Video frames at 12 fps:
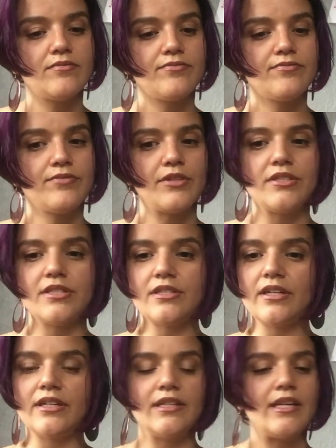first
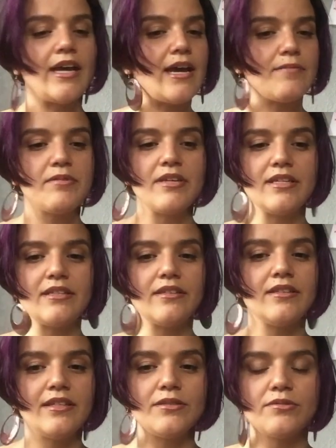starting to happen and
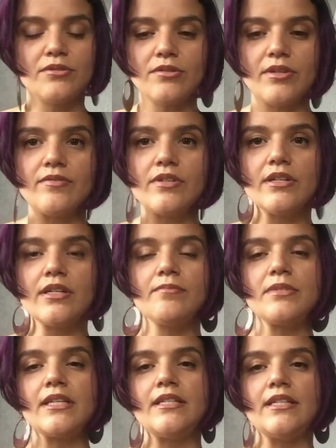things were sort of turned
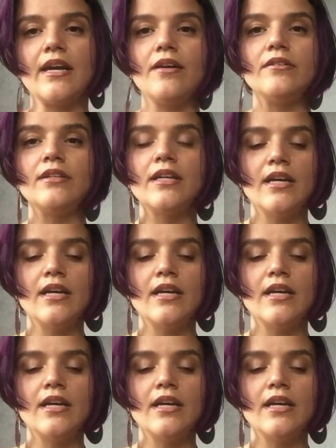upside down,